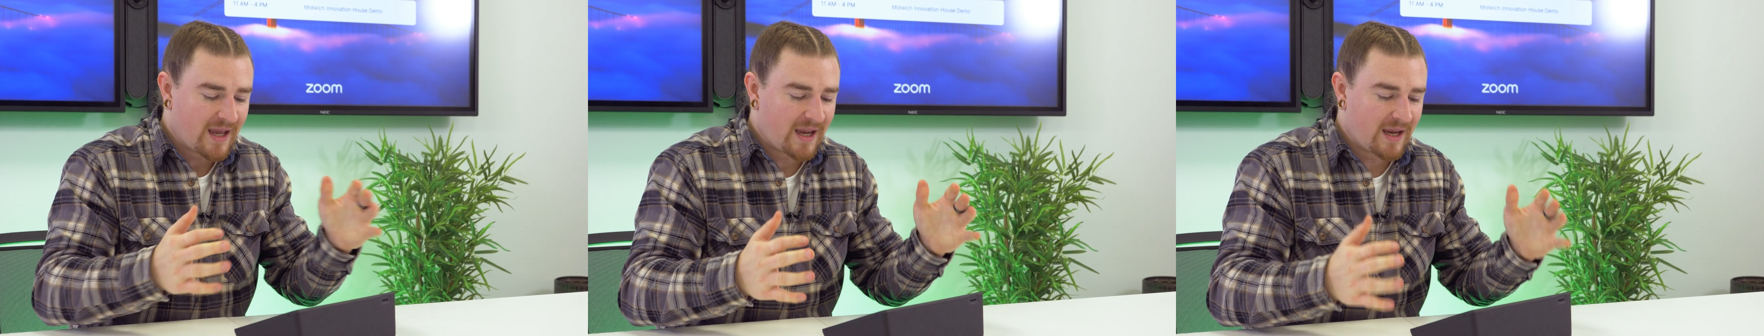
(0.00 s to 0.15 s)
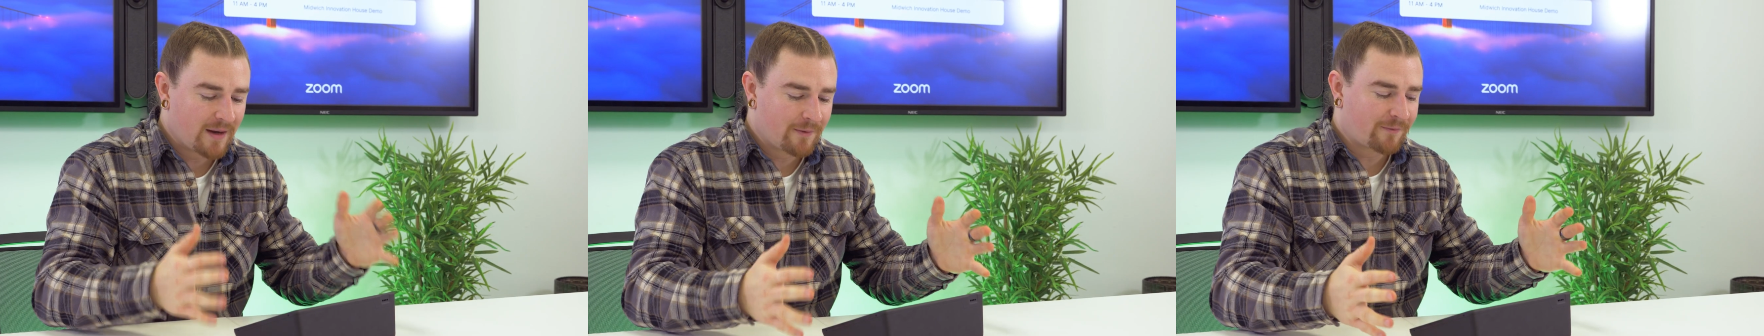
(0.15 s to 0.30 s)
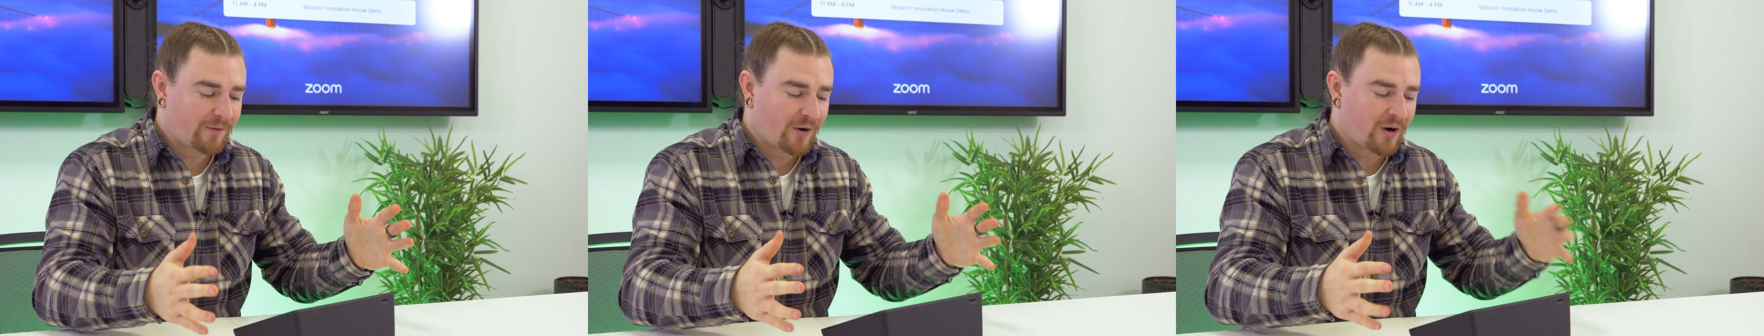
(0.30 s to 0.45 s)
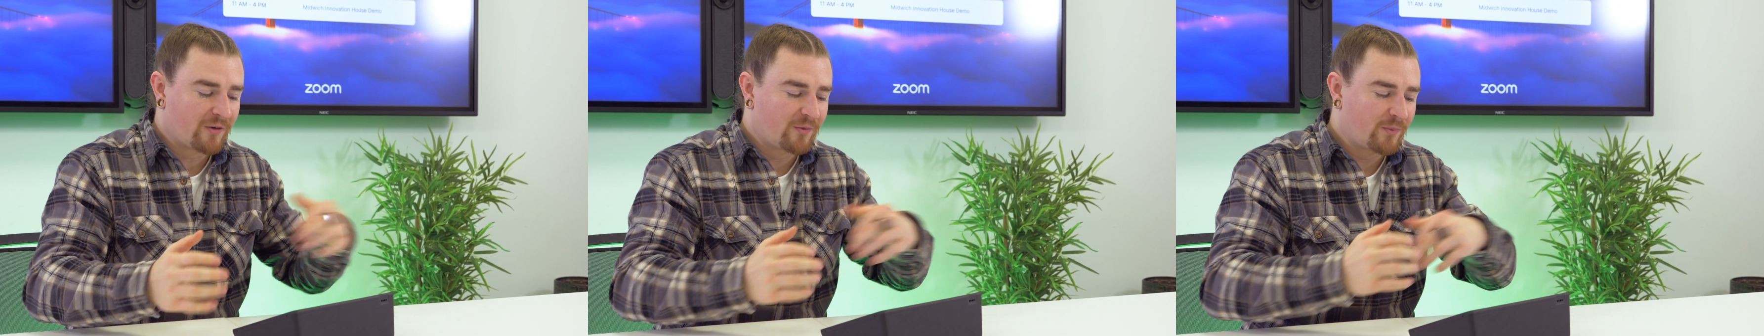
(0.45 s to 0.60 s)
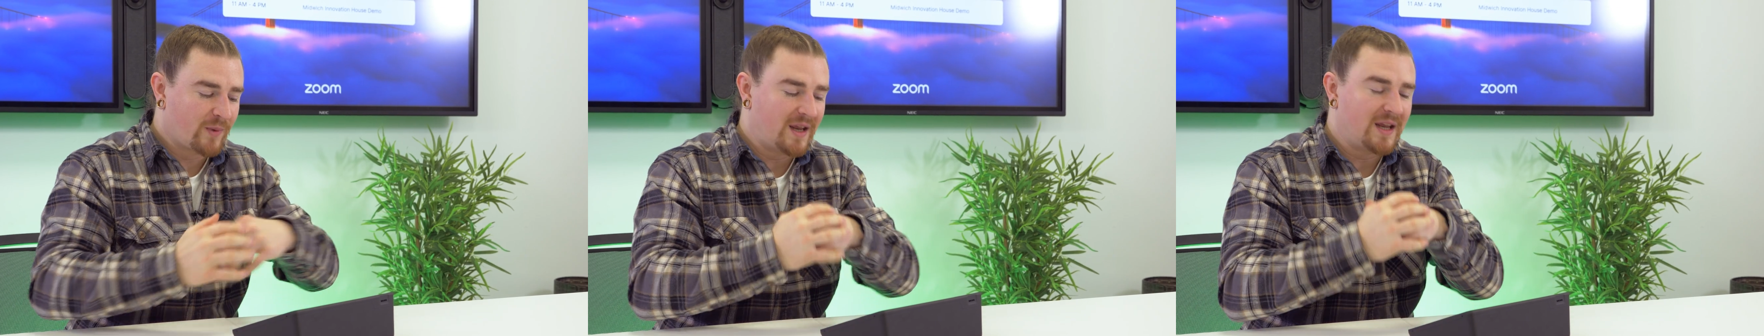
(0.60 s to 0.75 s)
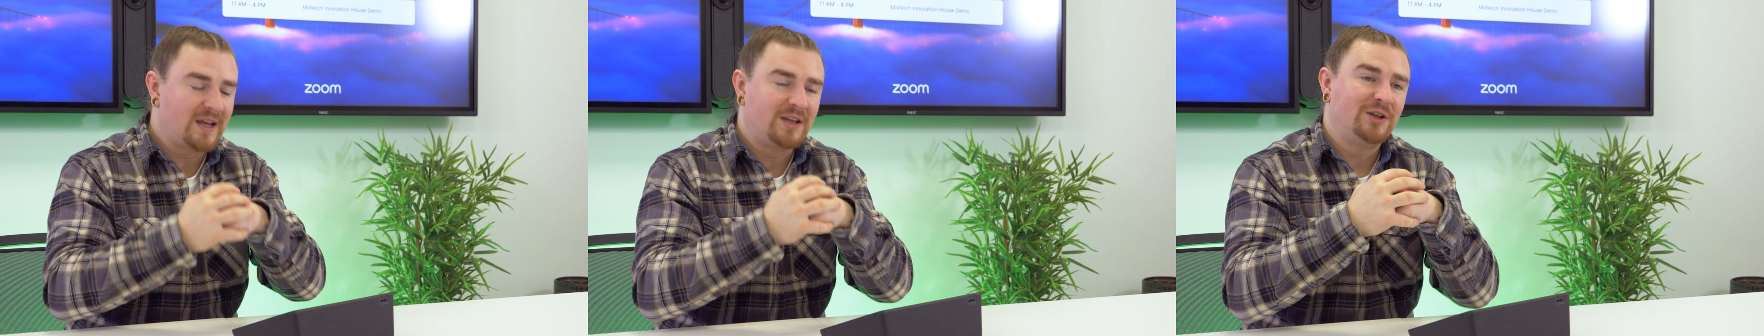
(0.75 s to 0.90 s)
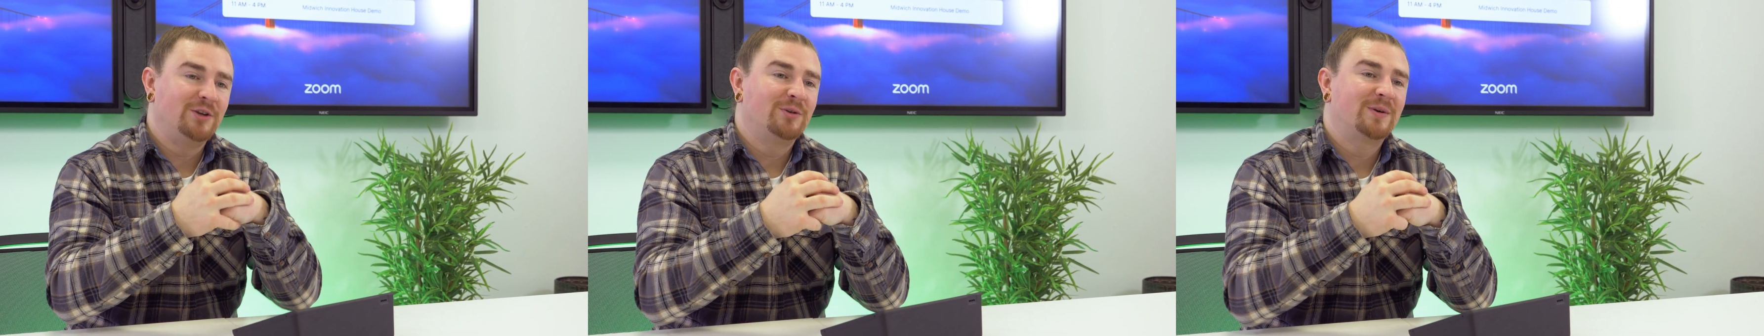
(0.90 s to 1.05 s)
In front of
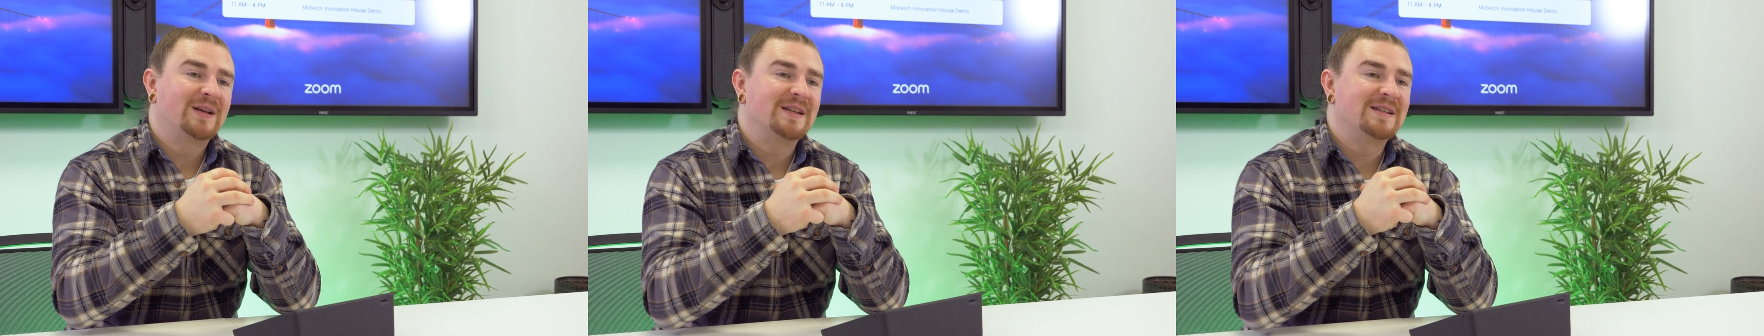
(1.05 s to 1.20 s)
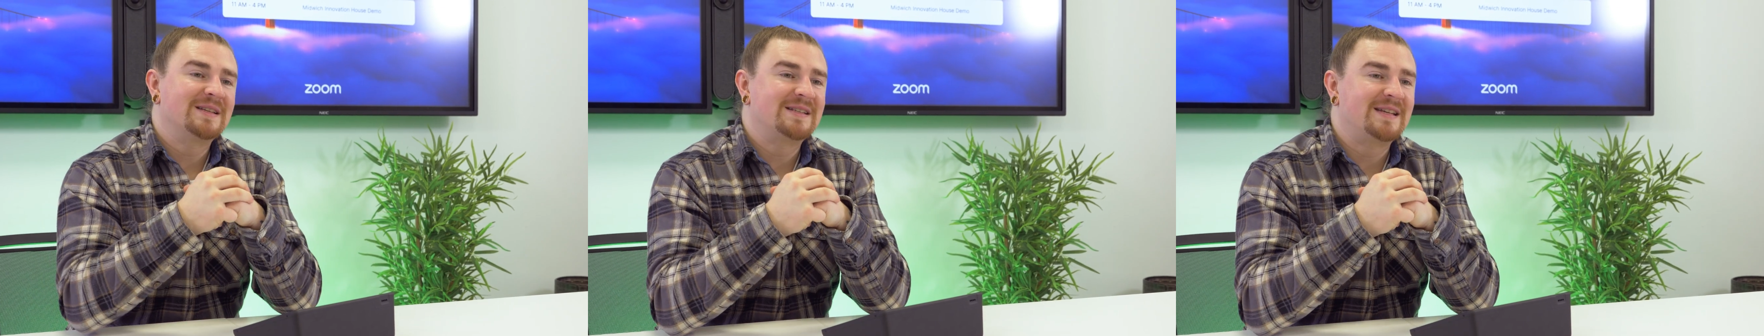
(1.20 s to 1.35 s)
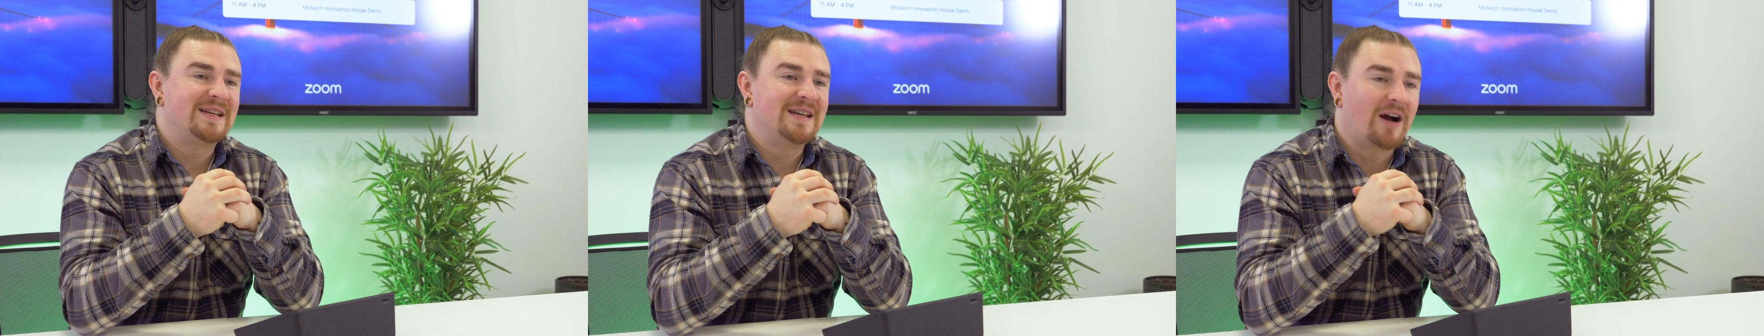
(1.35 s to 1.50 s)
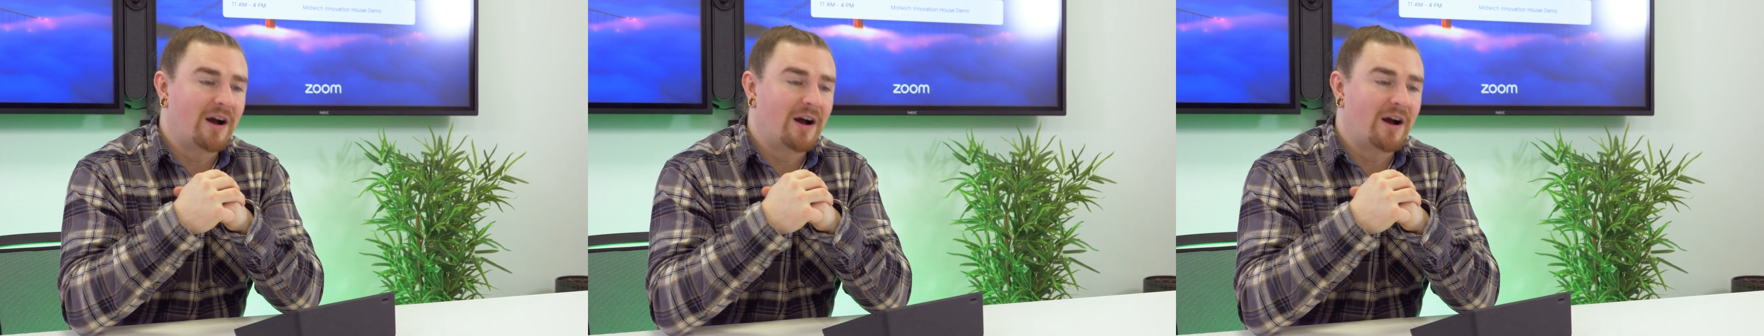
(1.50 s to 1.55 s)
me, you can see